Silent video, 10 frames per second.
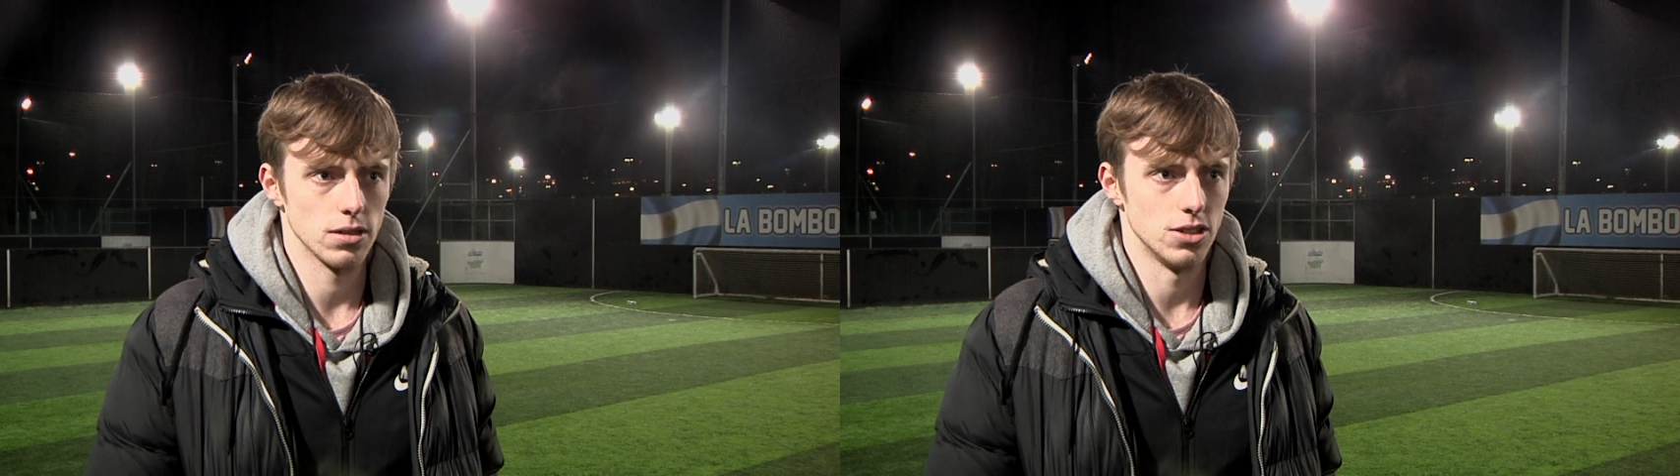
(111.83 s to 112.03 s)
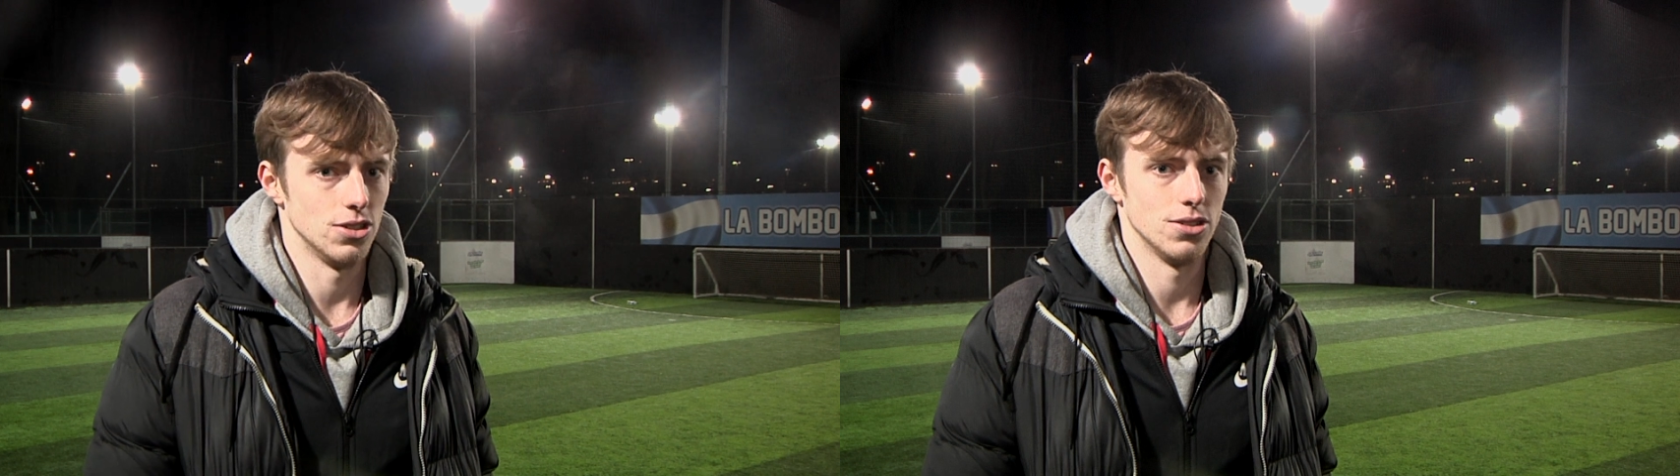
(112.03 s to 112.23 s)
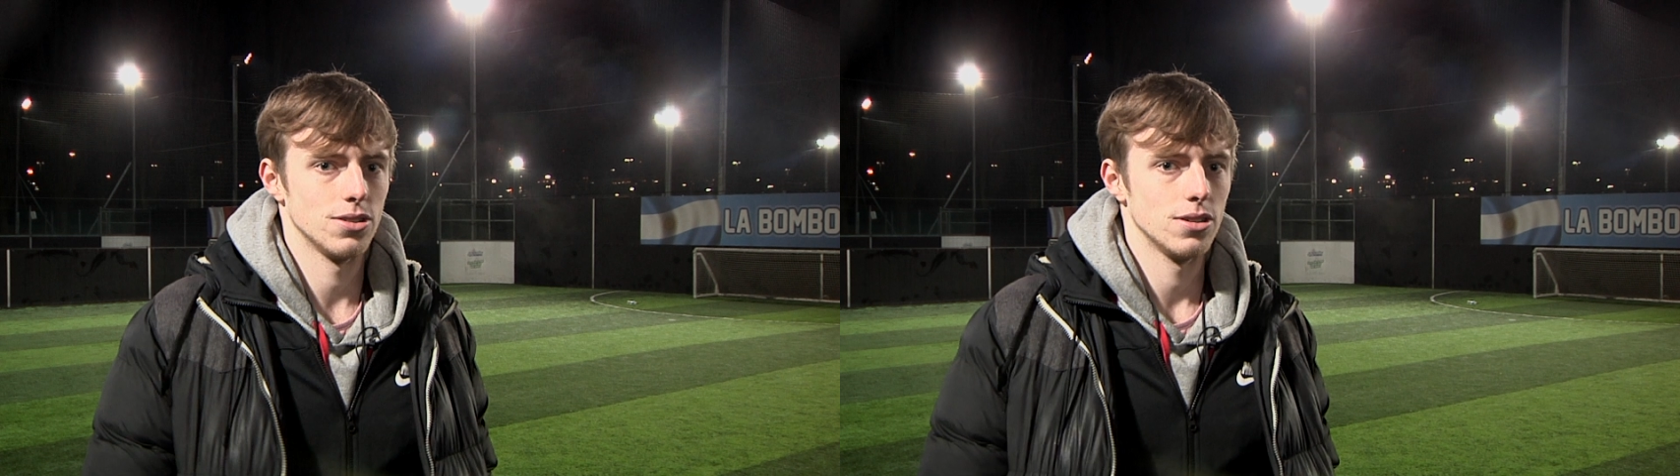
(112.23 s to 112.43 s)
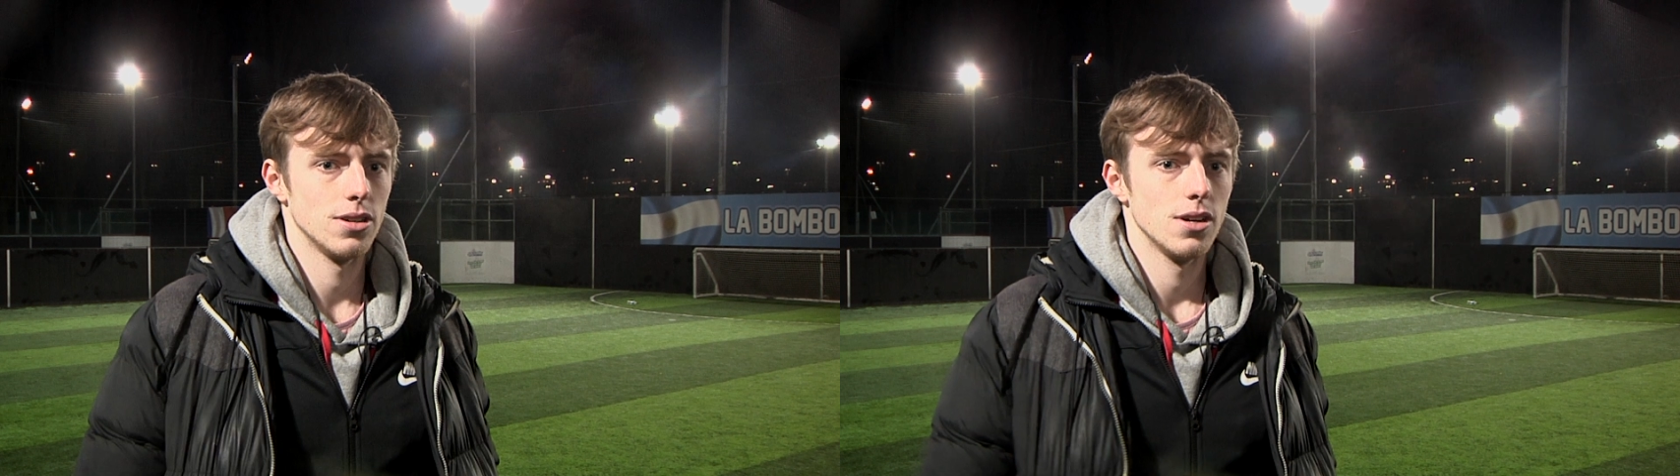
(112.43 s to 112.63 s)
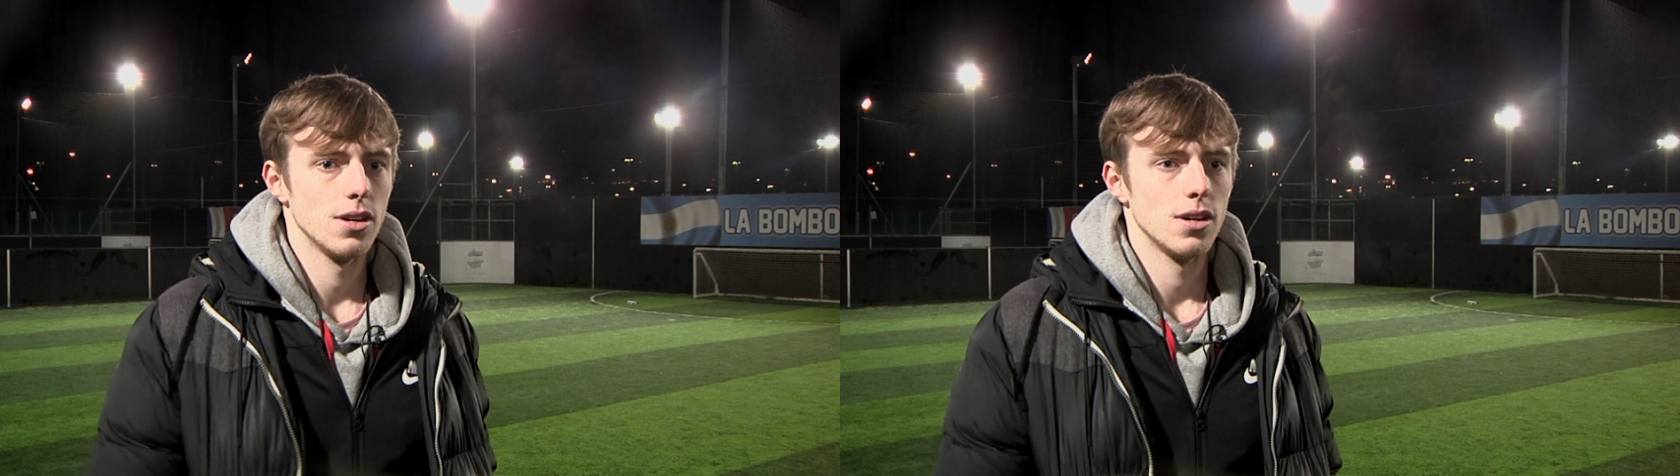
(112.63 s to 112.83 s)
who
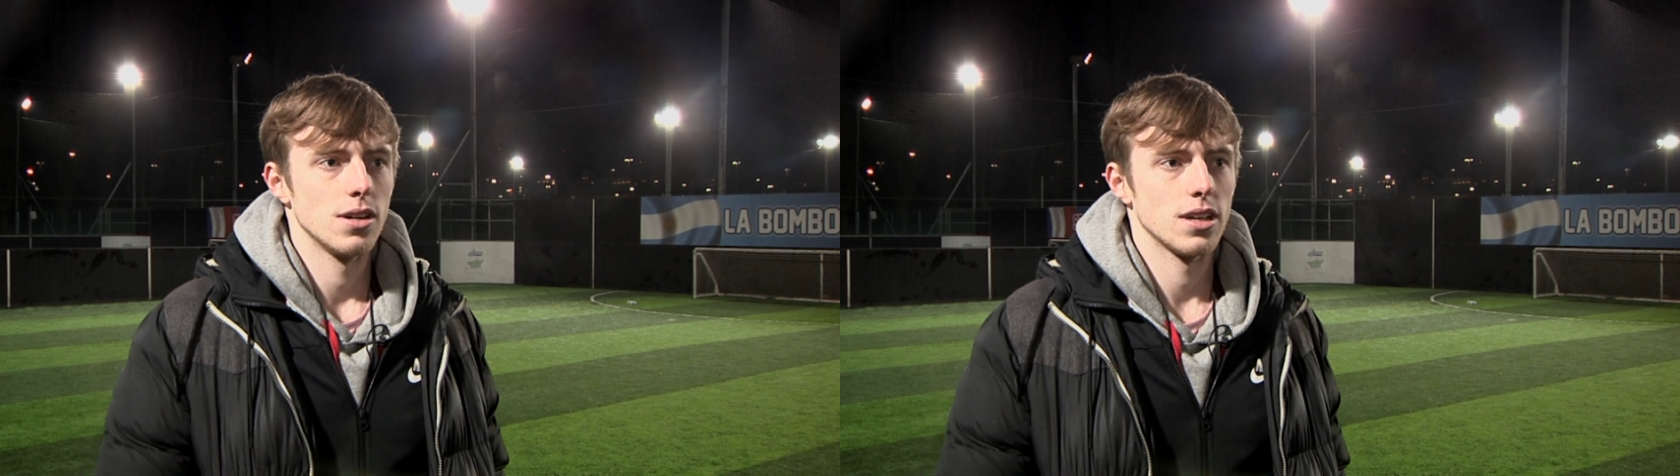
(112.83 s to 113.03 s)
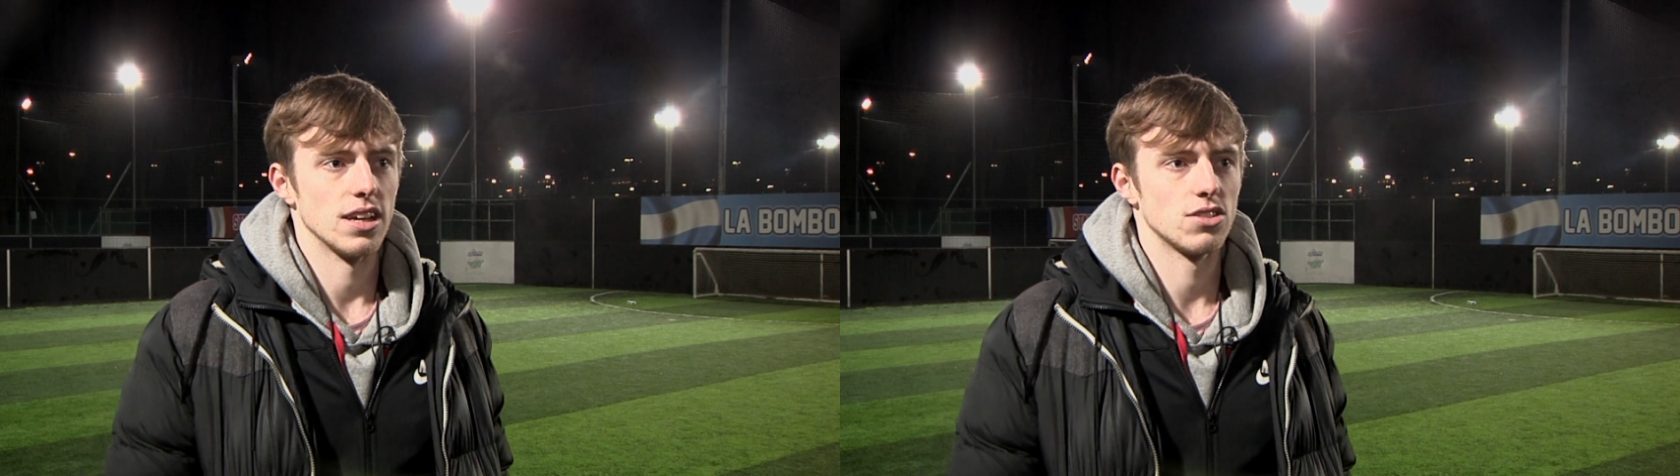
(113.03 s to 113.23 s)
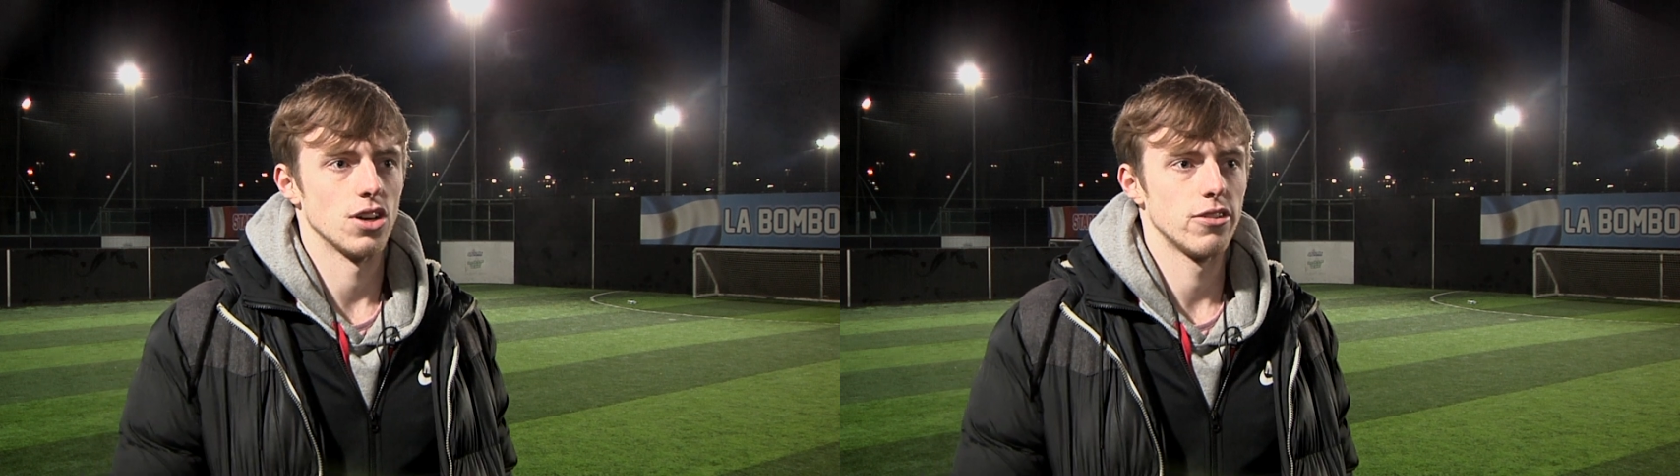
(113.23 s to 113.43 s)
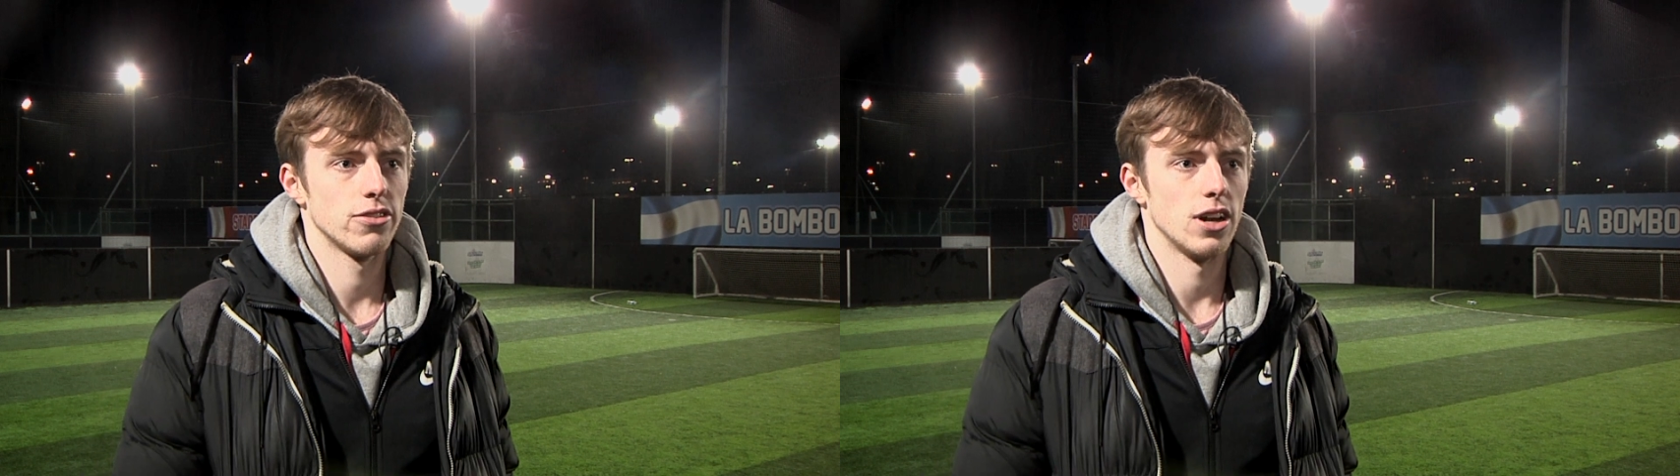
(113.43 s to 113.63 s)
kicks off.